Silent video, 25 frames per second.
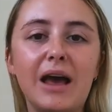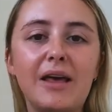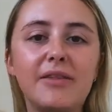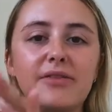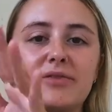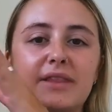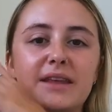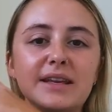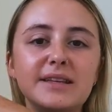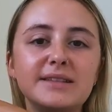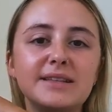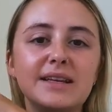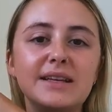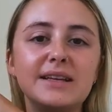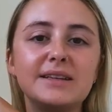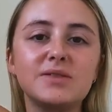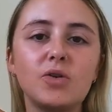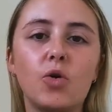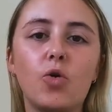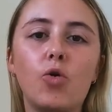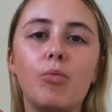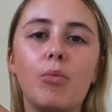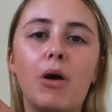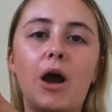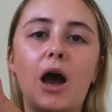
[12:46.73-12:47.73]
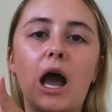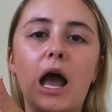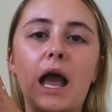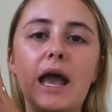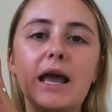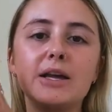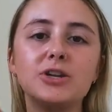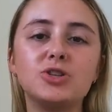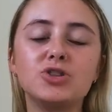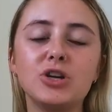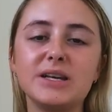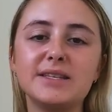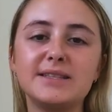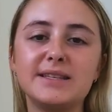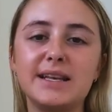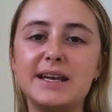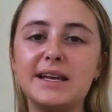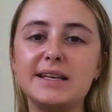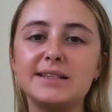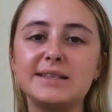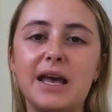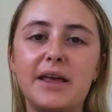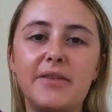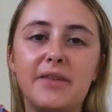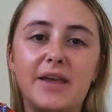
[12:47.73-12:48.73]
and this is all my
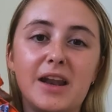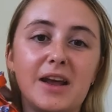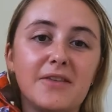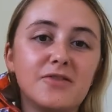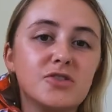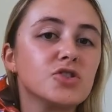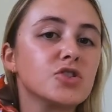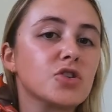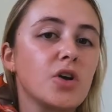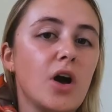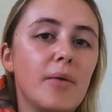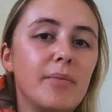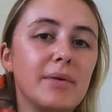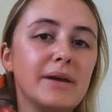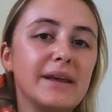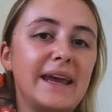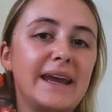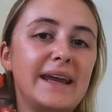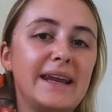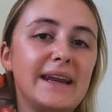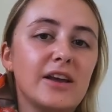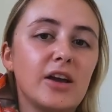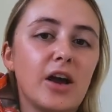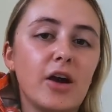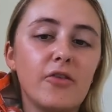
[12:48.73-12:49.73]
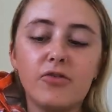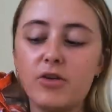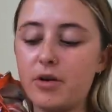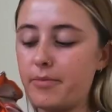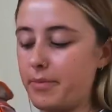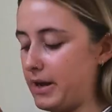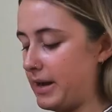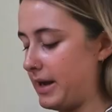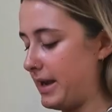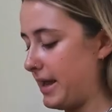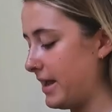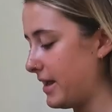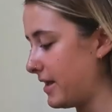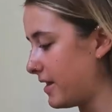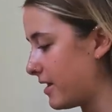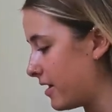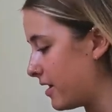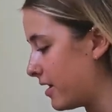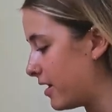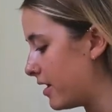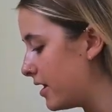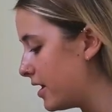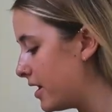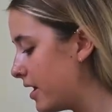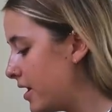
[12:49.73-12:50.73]
dresses, and then I've just got a bikini cover up in
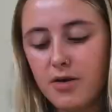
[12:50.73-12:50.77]
here.